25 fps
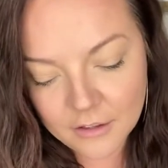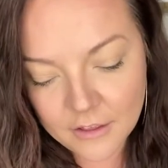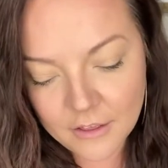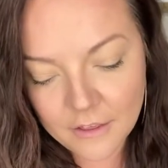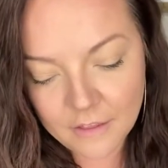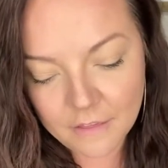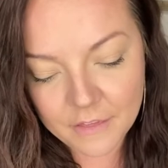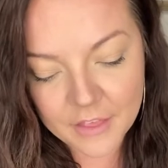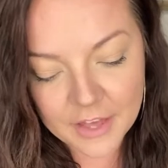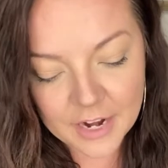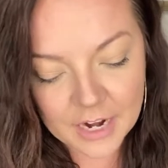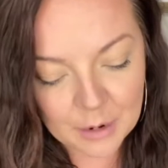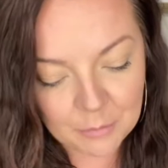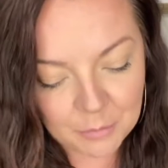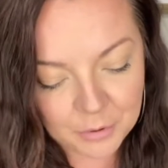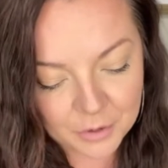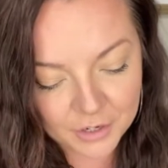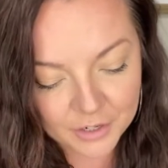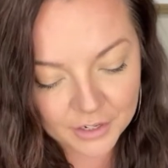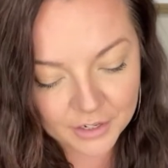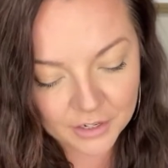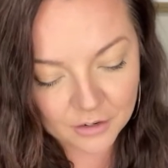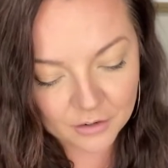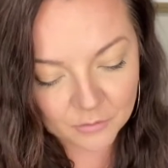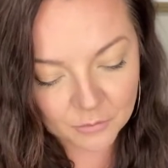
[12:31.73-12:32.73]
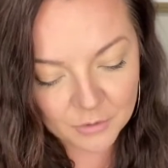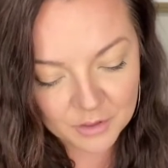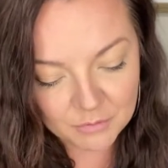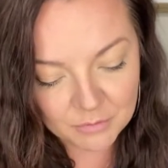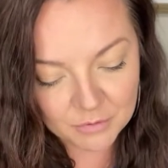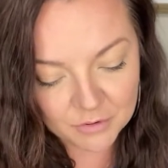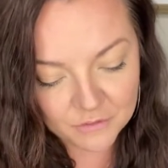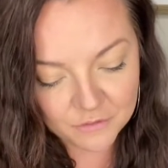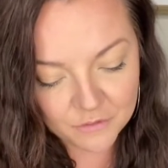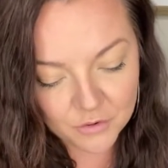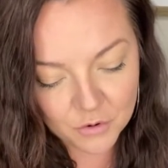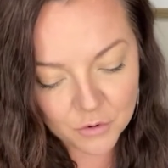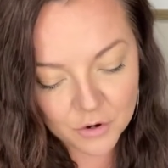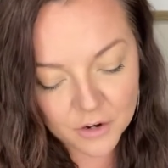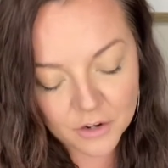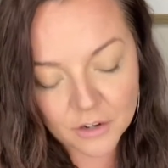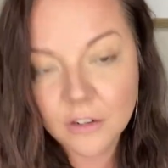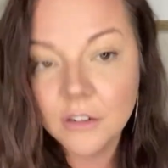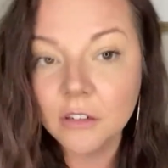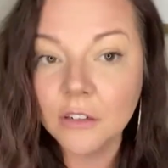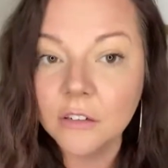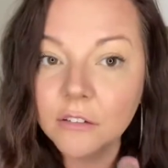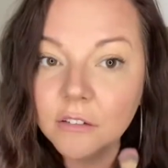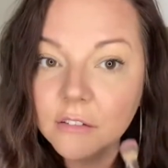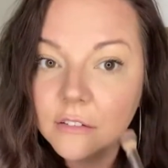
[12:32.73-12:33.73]
that I put it on with before,
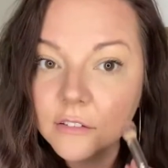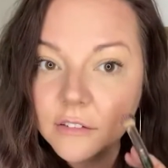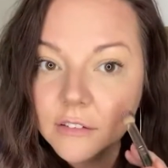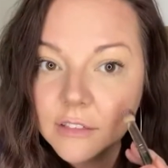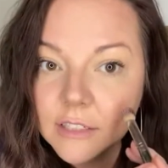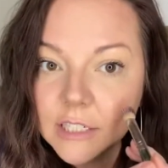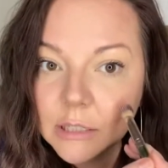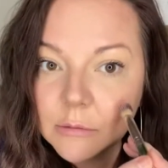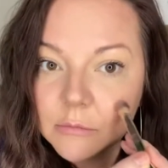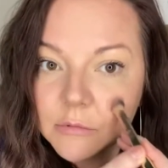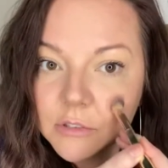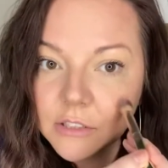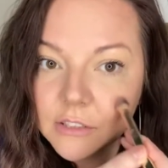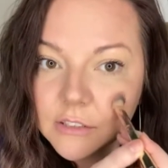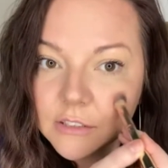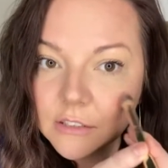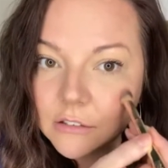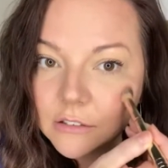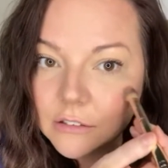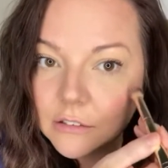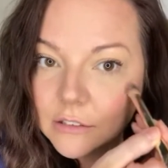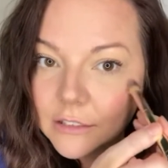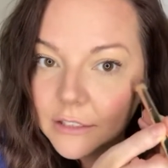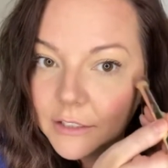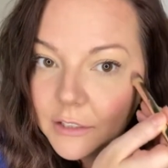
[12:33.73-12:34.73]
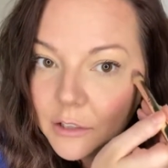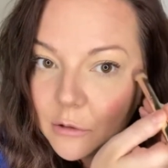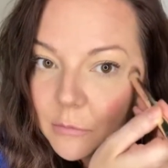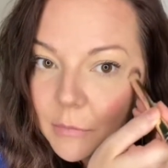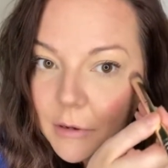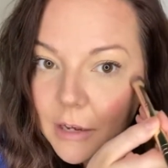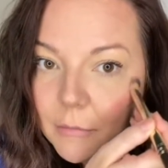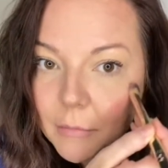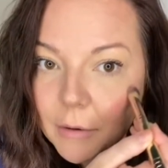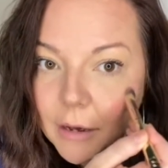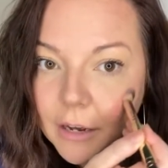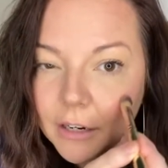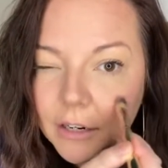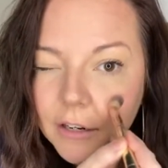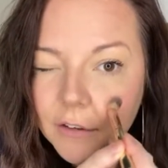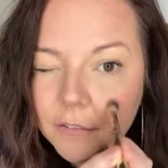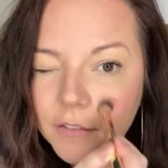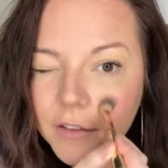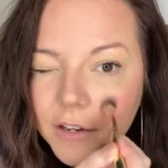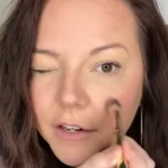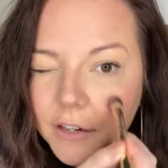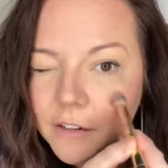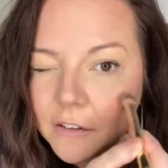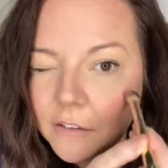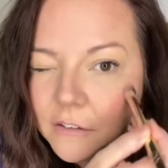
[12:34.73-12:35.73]
dip just a little bit back in
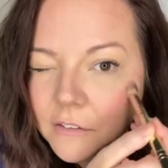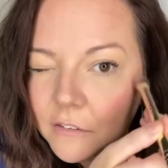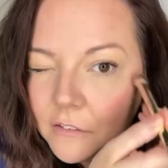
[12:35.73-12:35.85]
there